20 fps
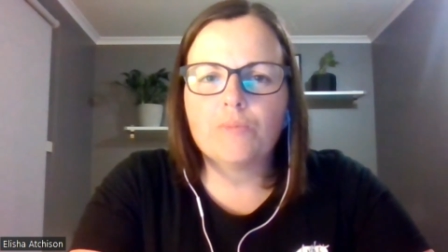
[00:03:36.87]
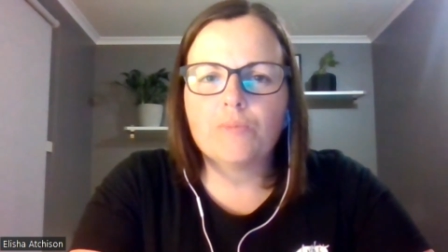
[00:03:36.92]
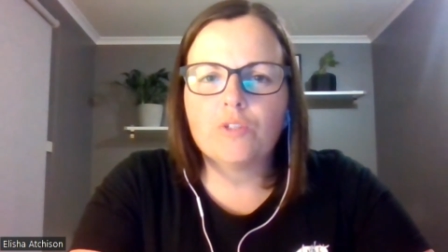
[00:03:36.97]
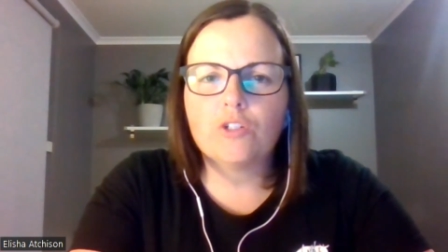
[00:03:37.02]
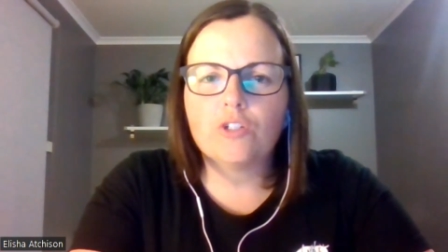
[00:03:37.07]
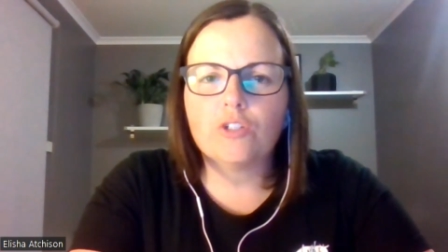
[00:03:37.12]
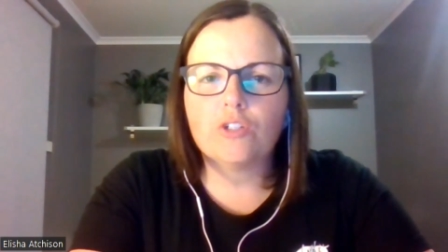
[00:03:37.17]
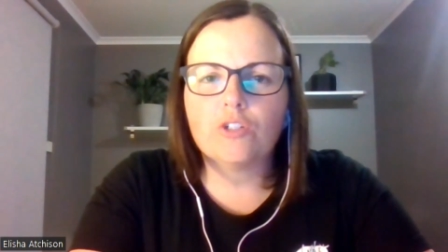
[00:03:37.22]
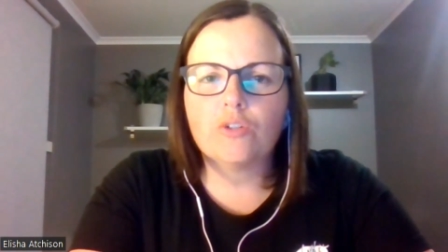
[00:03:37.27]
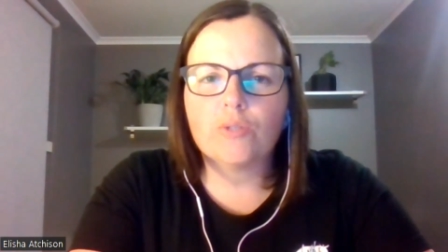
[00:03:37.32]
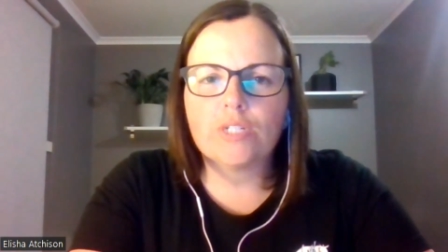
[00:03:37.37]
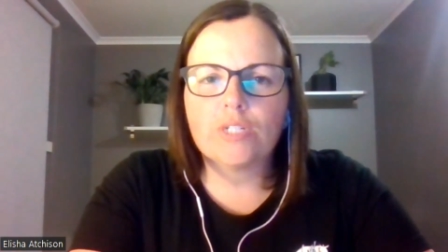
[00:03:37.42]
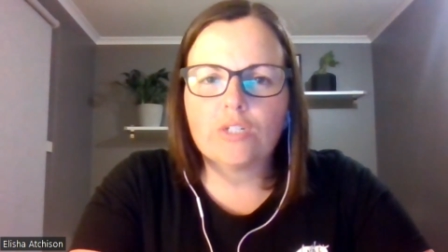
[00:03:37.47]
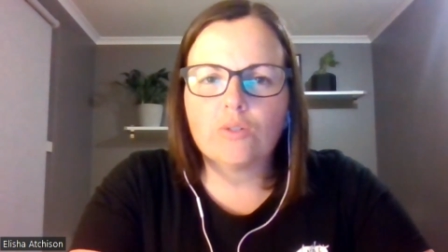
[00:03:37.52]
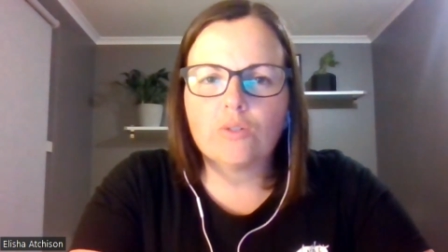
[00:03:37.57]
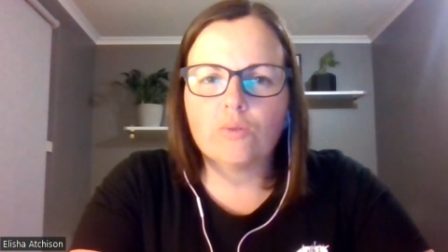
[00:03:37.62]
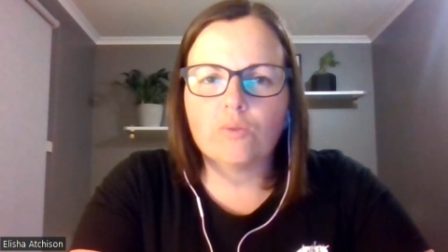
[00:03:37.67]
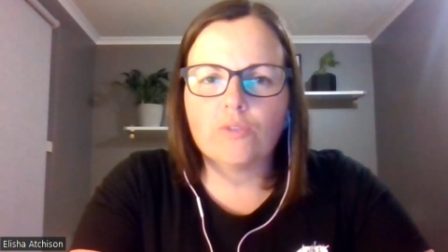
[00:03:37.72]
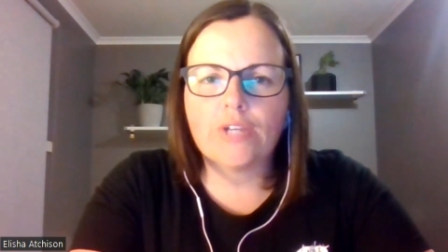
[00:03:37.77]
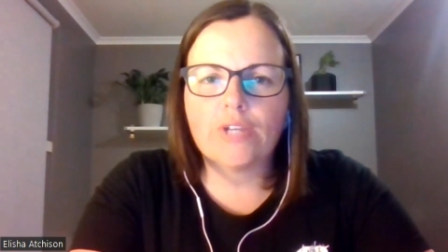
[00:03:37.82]
you know,
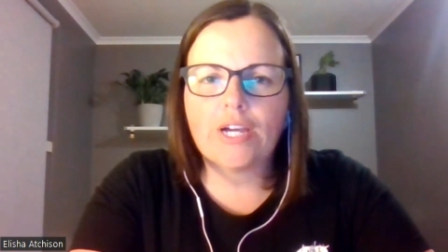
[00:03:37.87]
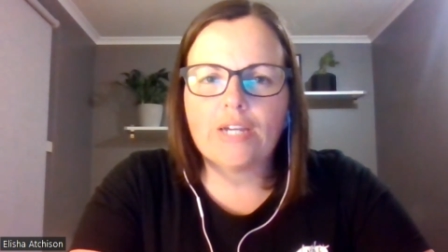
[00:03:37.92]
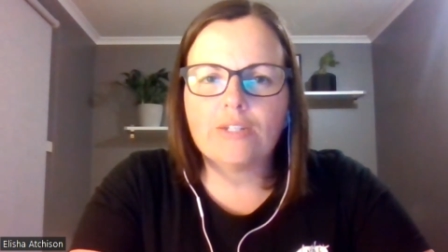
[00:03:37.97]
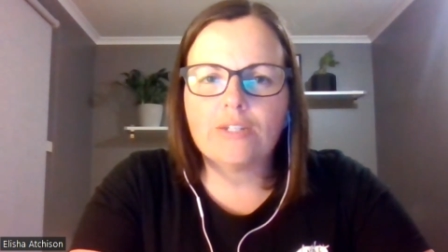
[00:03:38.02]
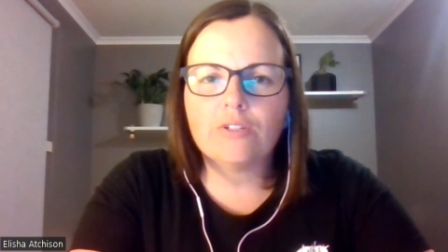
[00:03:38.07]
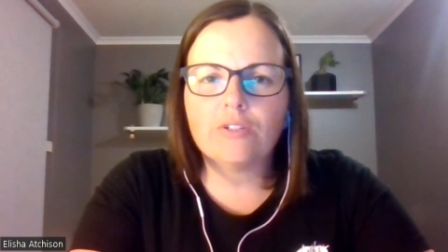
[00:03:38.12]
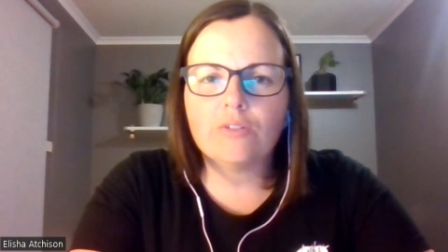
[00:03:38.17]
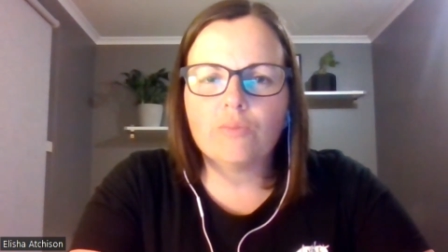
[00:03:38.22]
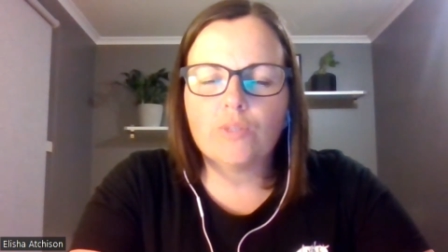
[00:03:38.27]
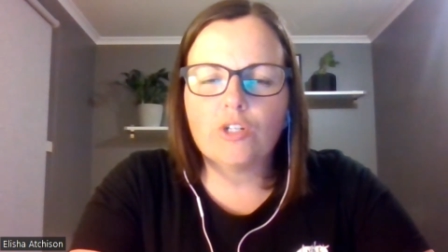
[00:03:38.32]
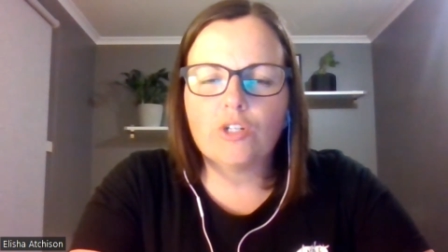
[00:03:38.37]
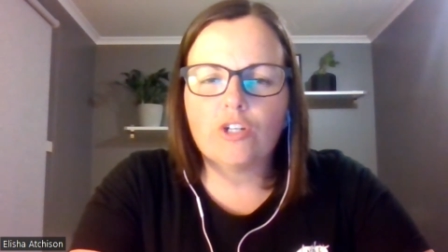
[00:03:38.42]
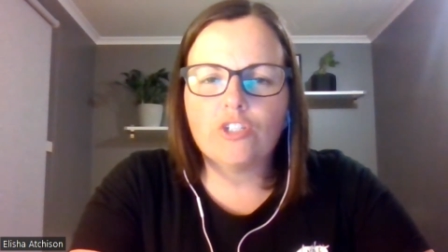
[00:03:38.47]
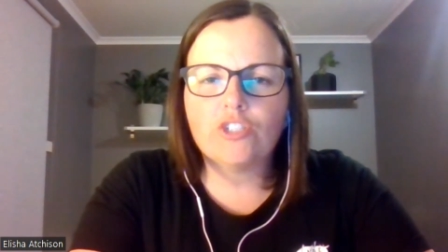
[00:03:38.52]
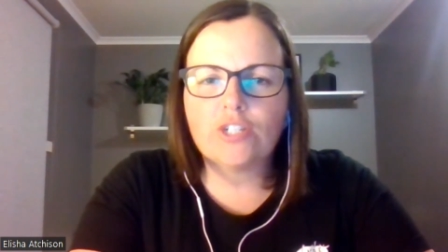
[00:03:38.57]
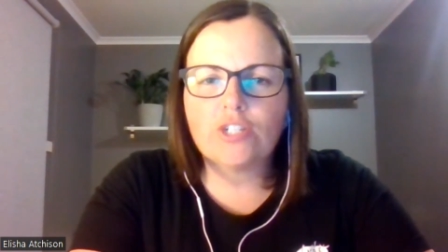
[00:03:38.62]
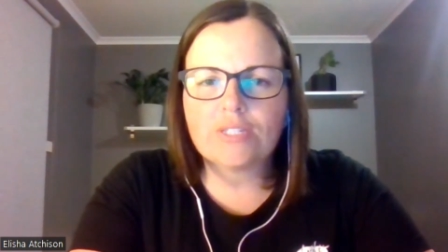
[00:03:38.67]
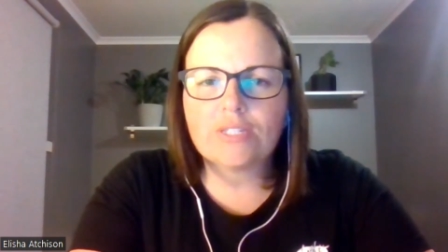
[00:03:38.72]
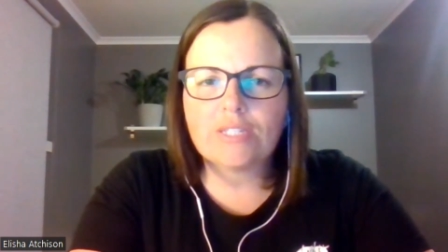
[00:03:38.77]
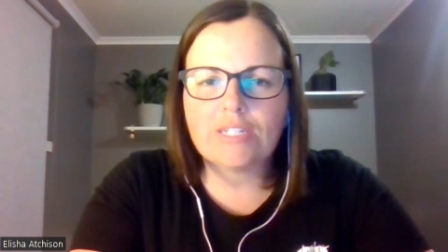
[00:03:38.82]
critical that we
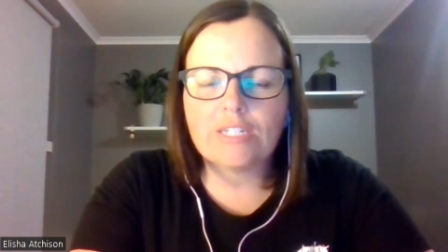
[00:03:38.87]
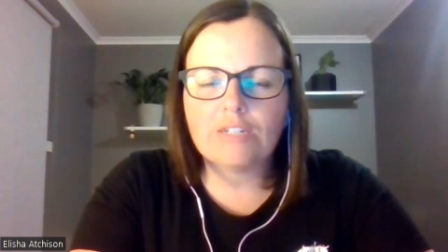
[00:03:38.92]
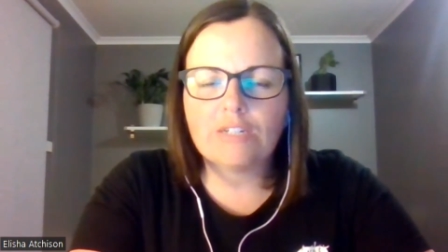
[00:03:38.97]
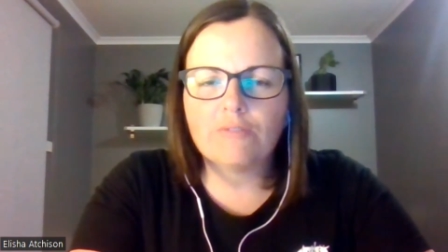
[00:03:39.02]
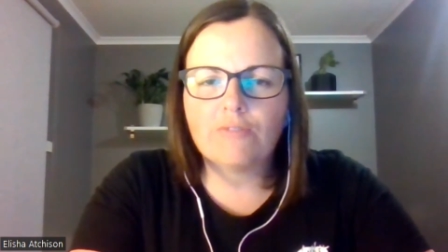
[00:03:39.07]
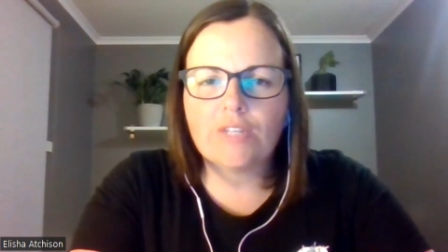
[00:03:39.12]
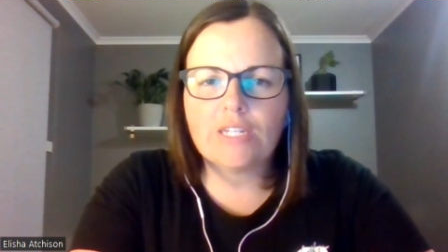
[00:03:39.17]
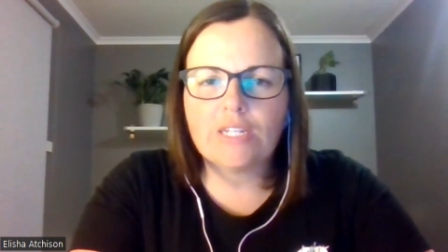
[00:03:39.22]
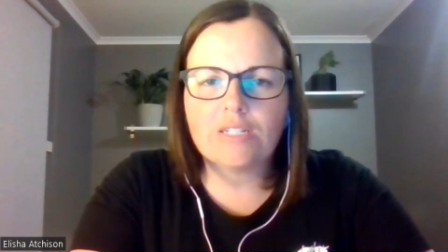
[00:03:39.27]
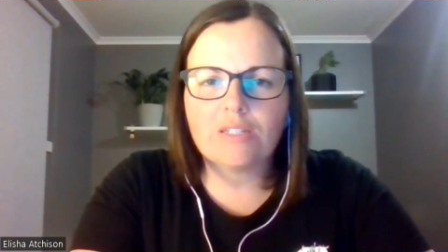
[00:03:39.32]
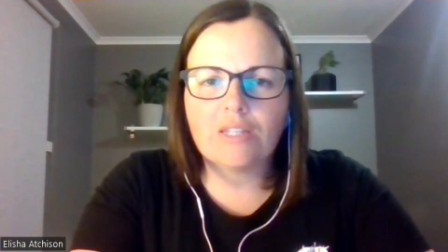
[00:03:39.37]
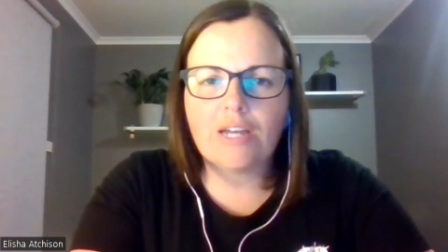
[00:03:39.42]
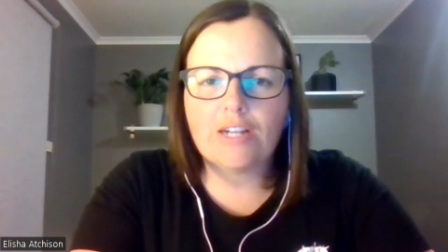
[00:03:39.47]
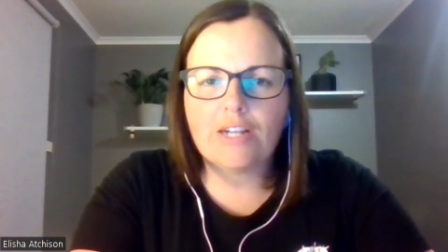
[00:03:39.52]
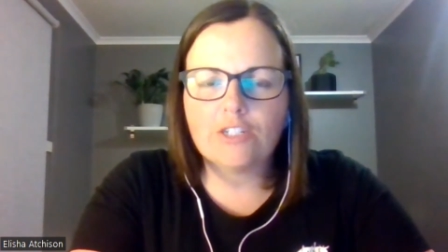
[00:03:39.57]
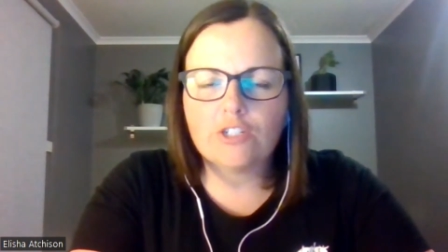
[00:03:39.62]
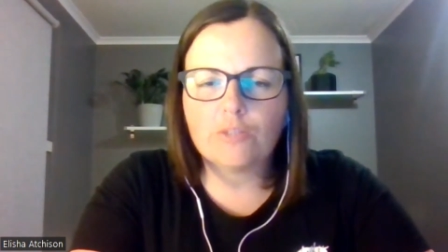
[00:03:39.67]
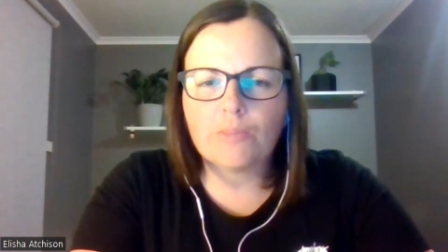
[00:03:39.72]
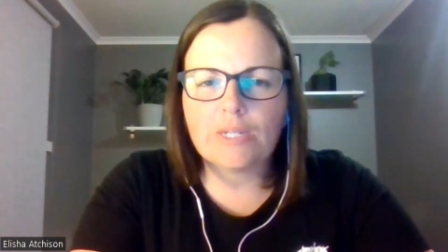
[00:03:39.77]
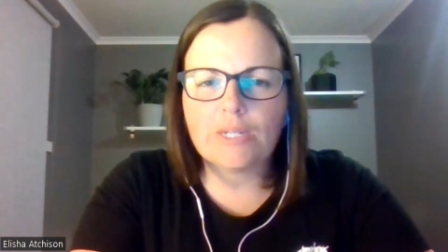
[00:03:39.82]
don't just think of these
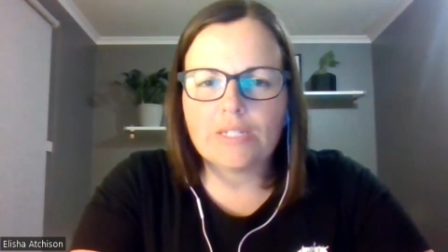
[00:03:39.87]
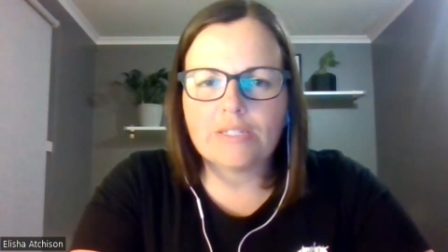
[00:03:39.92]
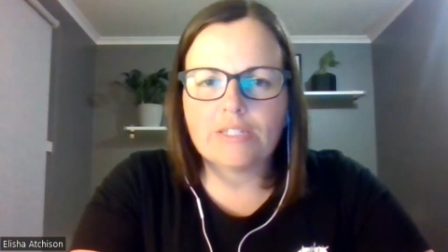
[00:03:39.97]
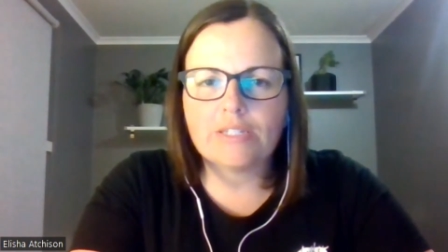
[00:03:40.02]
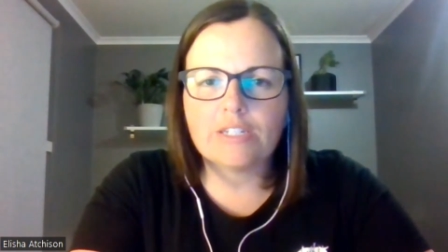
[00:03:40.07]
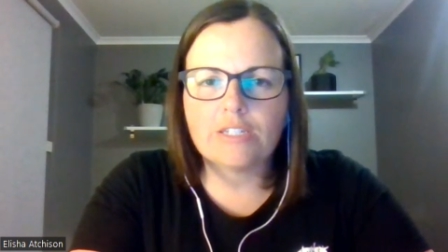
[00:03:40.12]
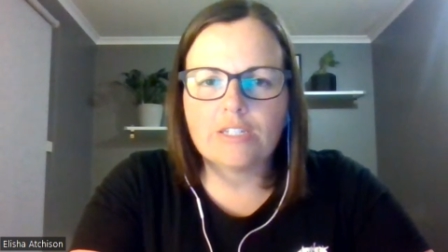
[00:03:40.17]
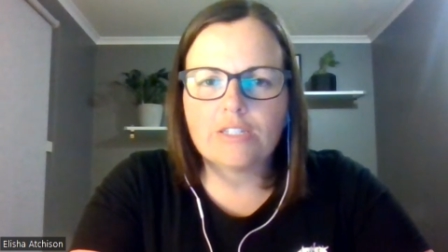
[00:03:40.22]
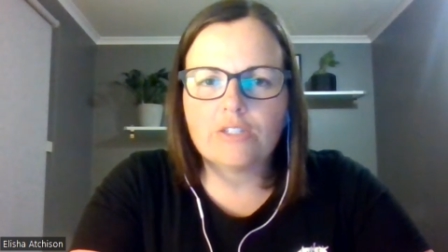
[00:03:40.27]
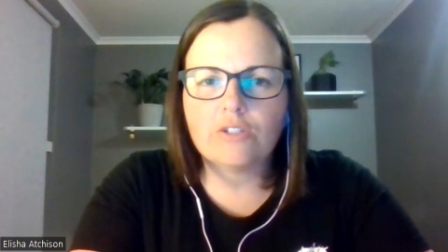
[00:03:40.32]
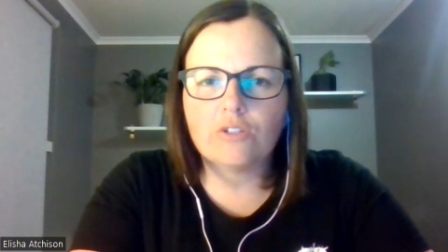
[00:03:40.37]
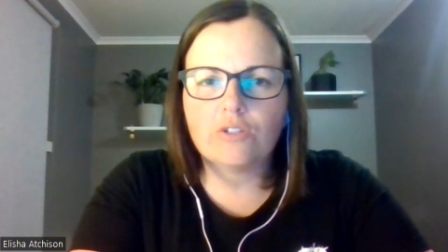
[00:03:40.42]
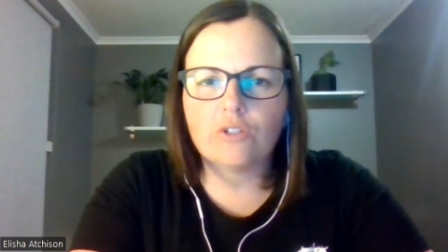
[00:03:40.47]
large species.